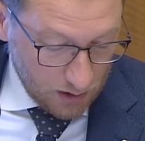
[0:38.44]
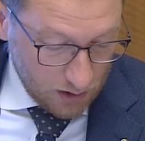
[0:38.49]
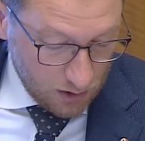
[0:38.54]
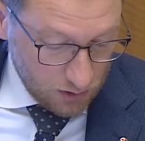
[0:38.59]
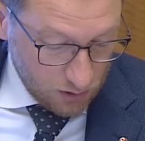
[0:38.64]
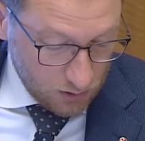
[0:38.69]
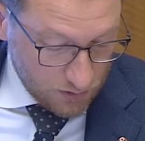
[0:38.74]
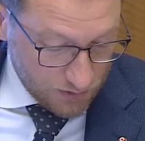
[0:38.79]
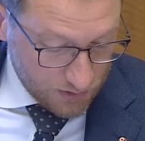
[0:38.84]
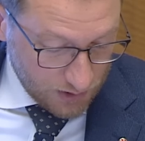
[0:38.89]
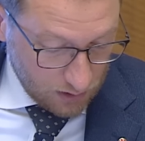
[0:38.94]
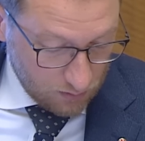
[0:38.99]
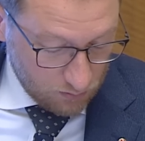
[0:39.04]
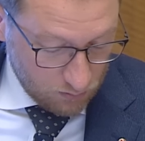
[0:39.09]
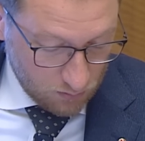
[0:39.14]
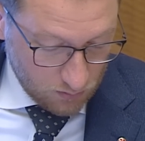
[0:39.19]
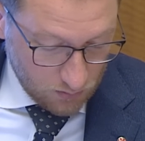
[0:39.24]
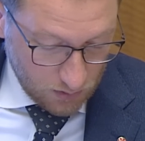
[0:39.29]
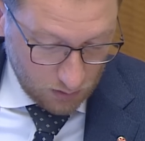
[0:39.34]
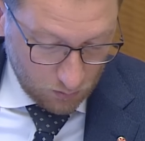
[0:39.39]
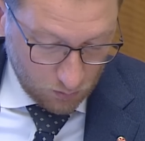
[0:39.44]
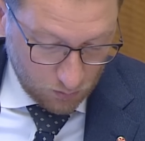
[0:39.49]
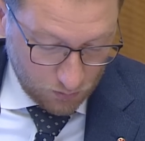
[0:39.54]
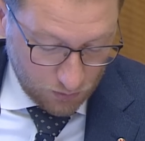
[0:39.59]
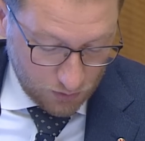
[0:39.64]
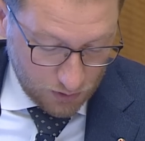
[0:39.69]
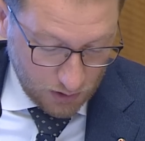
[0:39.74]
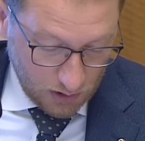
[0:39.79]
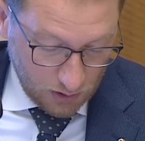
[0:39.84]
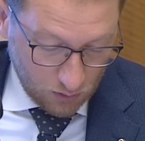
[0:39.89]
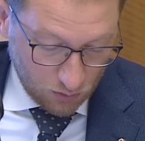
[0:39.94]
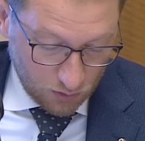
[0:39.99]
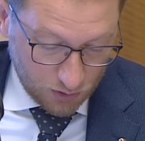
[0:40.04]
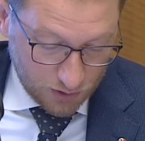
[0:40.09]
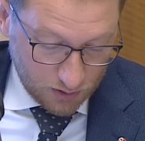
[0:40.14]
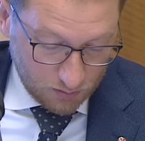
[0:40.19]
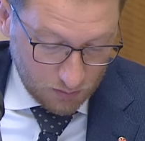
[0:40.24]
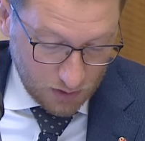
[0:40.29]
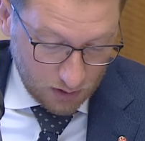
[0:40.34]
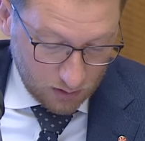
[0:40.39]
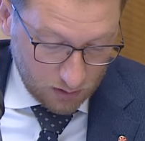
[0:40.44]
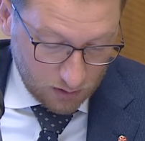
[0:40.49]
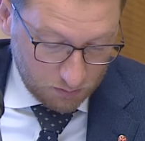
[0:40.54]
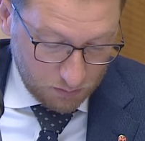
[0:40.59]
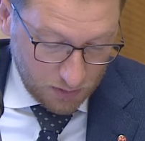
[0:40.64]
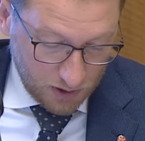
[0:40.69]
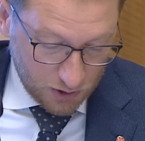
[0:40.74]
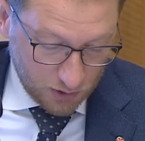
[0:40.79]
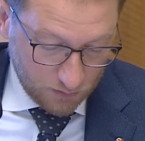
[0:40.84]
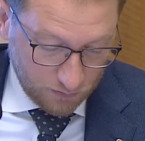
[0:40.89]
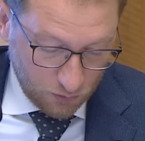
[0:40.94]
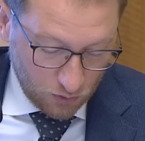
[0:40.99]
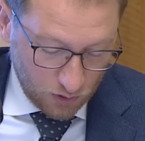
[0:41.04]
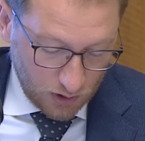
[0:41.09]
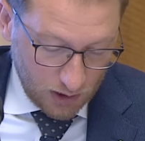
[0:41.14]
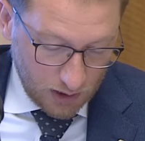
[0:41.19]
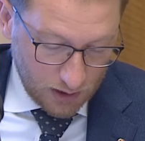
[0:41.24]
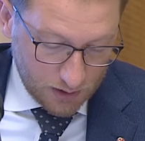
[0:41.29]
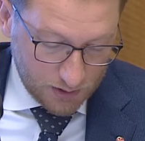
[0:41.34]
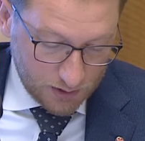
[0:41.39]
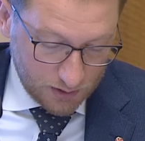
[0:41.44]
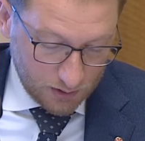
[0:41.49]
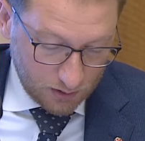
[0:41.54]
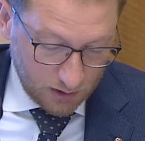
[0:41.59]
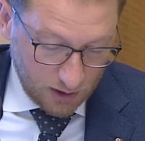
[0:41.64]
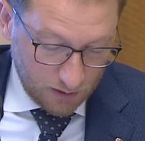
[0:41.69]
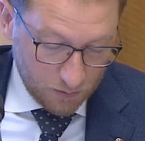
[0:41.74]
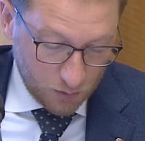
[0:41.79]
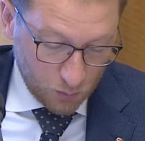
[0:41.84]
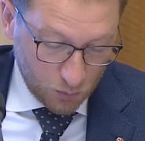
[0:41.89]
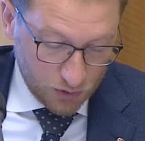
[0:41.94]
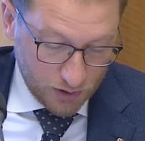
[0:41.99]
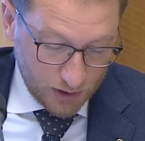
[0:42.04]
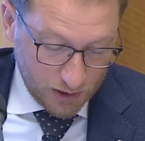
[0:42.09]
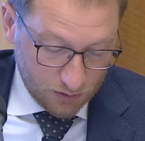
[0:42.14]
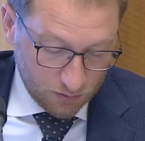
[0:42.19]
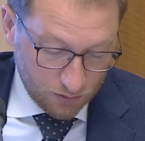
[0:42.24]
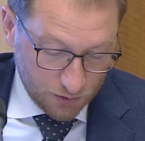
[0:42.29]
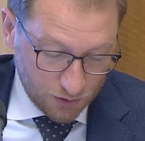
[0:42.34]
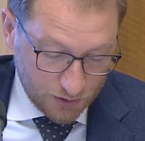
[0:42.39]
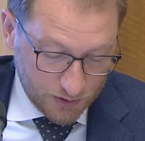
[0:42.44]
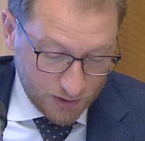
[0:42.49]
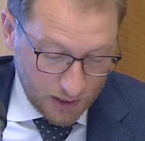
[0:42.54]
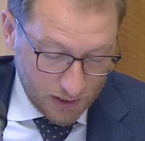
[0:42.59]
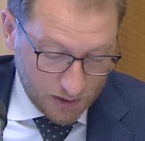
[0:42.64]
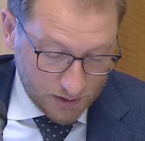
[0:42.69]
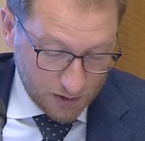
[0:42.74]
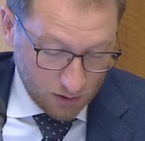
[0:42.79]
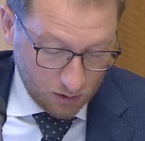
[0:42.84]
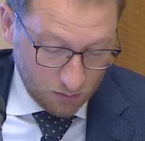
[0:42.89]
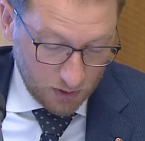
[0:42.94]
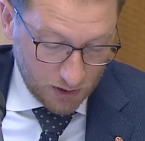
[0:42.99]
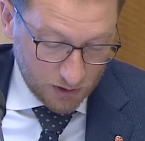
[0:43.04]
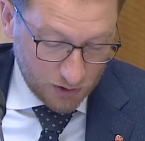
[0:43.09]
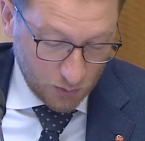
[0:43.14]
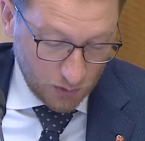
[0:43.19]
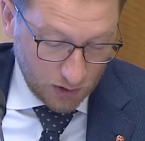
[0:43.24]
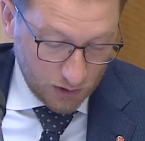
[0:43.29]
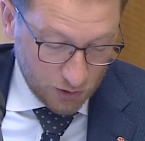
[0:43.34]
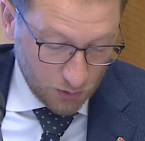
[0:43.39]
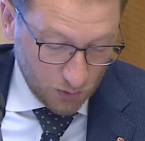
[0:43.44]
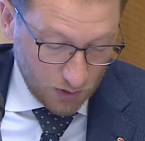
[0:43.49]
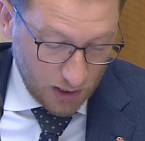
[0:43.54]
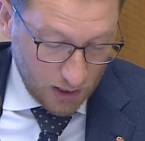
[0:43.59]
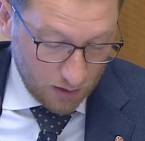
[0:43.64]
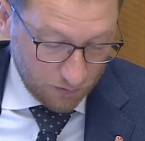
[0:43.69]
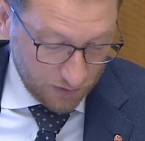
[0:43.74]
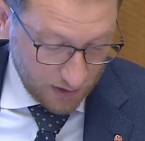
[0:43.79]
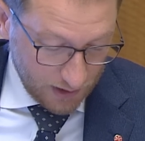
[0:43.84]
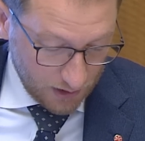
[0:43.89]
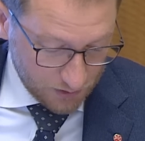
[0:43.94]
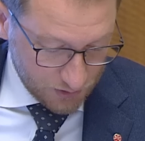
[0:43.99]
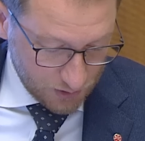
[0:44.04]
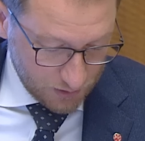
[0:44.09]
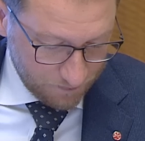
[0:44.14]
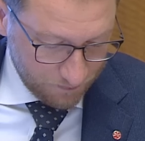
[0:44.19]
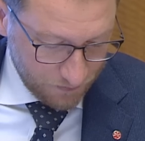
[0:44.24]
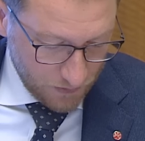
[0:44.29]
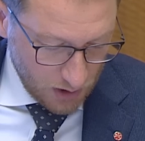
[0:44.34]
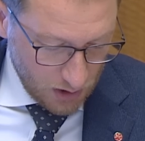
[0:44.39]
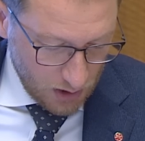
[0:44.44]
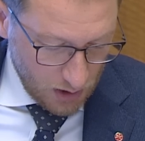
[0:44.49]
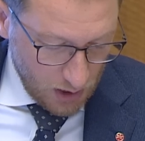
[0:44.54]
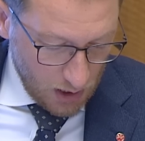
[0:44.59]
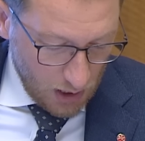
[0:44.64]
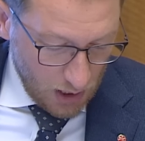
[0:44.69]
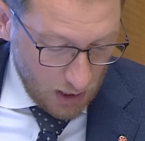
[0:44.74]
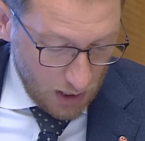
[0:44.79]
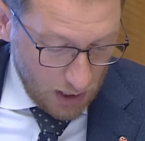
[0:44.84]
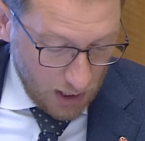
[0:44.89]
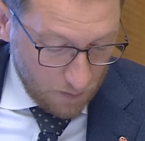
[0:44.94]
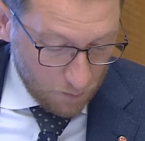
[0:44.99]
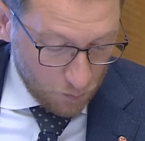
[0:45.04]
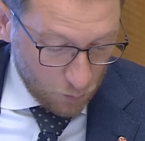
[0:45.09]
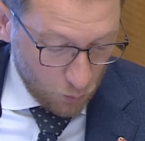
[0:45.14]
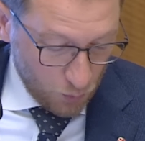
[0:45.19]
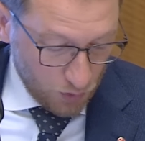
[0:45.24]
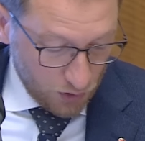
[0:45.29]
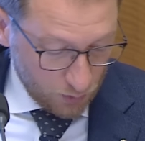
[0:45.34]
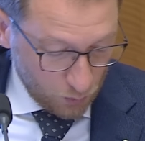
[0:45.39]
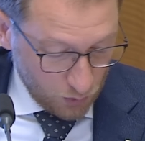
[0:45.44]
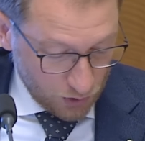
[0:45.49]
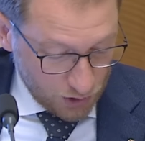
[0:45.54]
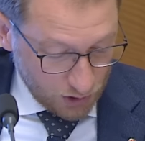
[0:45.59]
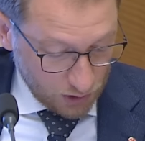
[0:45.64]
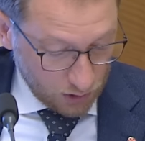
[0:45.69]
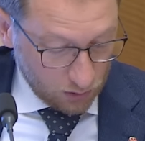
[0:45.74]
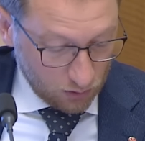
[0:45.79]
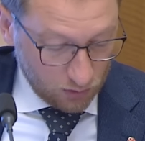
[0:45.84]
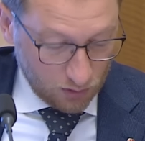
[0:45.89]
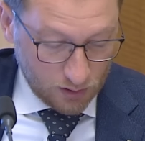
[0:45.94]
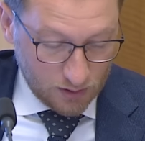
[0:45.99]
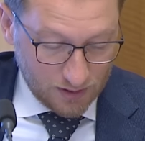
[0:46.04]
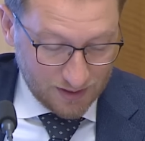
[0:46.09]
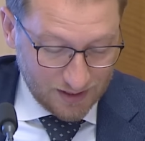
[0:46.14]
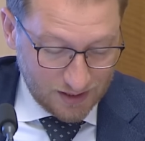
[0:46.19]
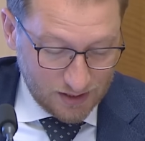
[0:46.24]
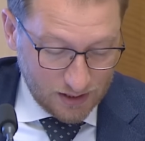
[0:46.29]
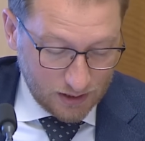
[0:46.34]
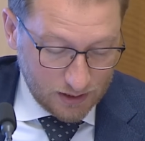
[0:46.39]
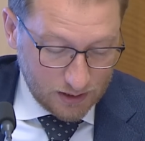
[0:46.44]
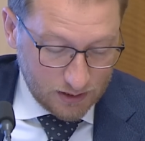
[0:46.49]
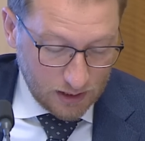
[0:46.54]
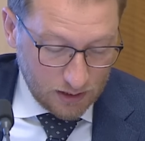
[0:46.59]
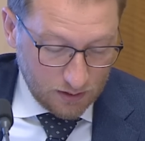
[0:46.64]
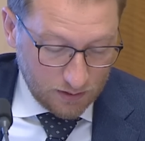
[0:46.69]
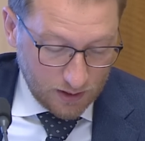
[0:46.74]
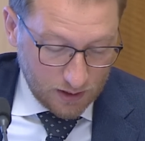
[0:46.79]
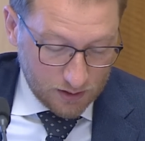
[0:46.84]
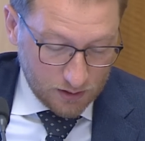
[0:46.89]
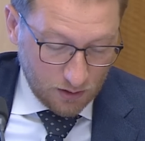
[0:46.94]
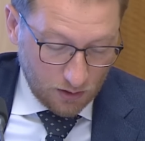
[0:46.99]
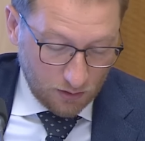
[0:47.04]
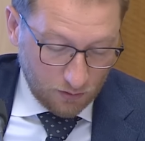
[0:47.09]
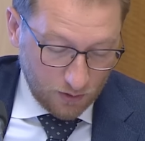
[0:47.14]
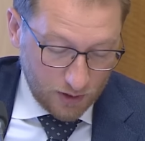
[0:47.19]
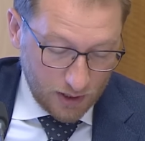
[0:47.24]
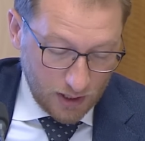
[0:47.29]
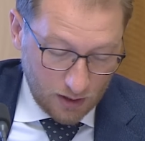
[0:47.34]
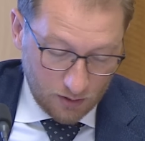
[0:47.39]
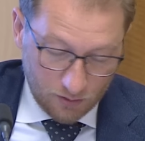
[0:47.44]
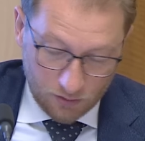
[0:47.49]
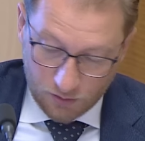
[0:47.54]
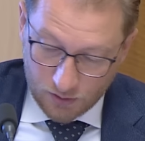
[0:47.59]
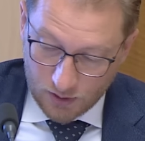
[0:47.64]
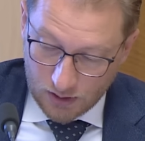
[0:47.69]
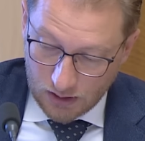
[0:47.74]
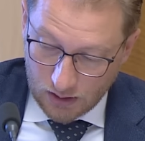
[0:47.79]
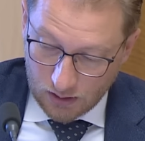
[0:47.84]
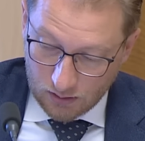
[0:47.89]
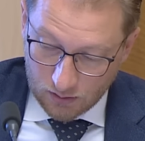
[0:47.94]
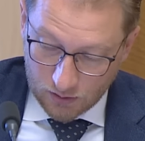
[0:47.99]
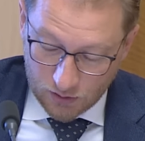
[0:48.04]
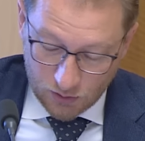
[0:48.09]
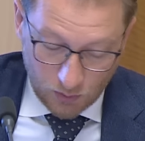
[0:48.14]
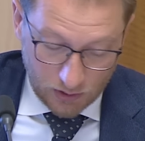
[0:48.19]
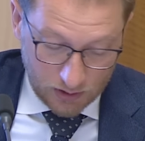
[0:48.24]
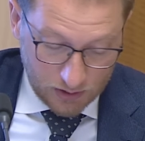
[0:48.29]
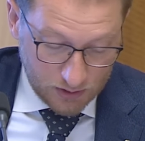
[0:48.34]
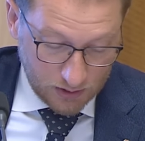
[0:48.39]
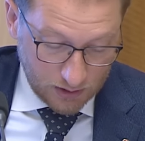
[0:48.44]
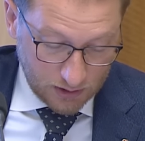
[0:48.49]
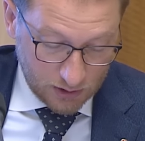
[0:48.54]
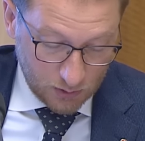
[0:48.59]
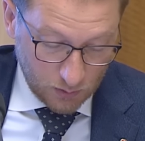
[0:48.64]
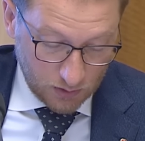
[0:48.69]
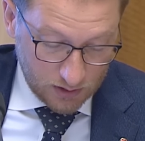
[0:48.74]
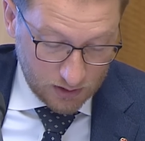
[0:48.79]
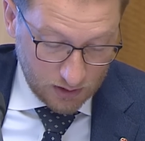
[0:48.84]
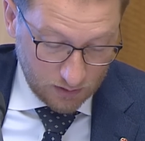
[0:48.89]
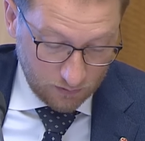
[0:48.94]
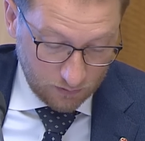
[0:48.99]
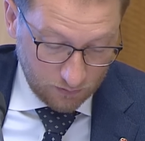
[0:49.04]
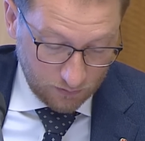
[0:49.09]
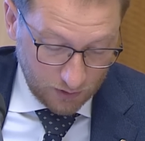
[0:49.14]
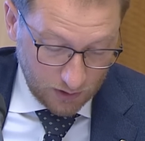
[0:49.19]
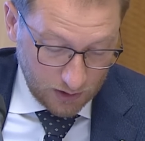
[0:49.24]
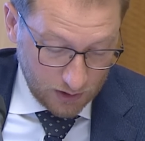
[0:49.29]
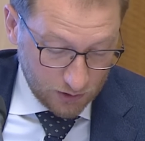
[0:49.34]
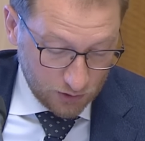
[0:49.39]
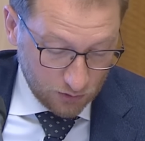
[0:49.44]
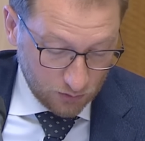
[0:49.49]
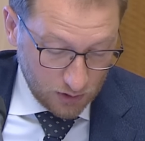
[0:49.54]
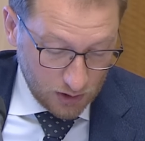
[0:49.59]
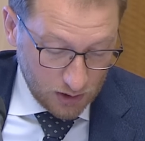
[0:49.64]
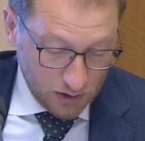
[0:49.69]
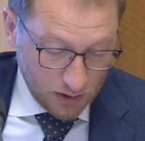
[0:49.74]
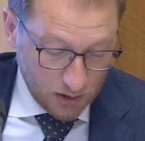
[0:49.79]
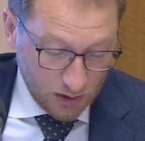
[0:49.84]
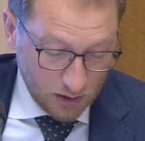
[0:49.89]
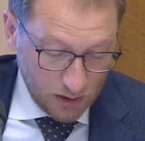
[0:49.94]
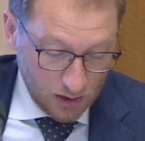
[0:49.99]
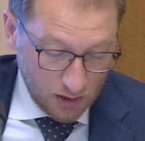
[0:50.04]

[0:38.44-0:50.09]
You said in order to meet the budget forecast, the government would need to reduce ASL by 22,500, which included 16,300 in the 26-27 financial year,